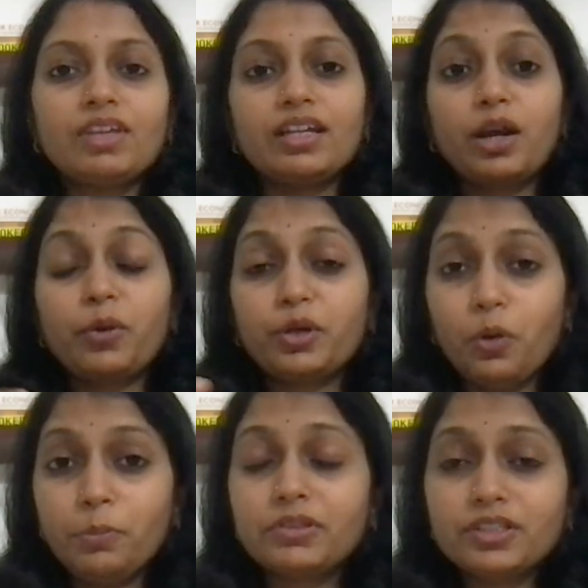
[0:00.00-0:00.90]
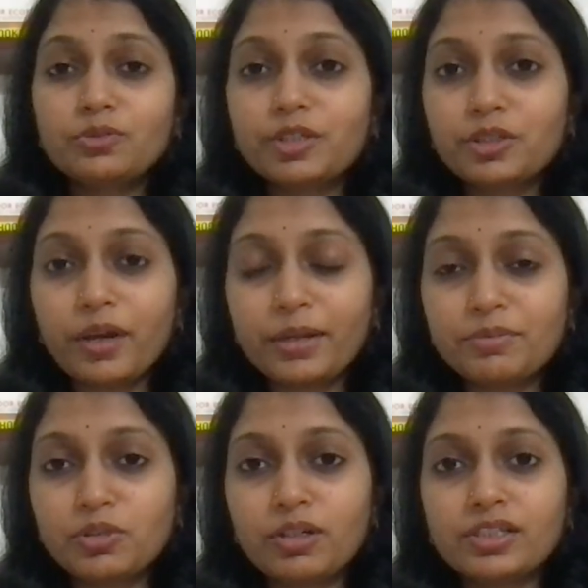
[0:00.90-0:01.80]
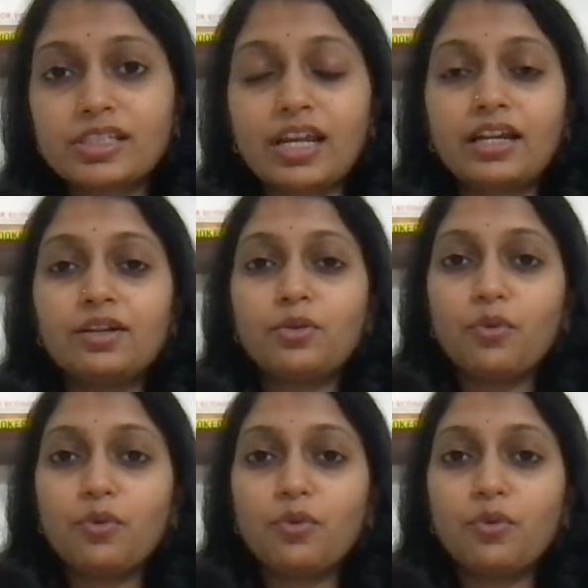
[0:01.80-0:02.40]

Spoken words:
Now, I hope this video helped you understand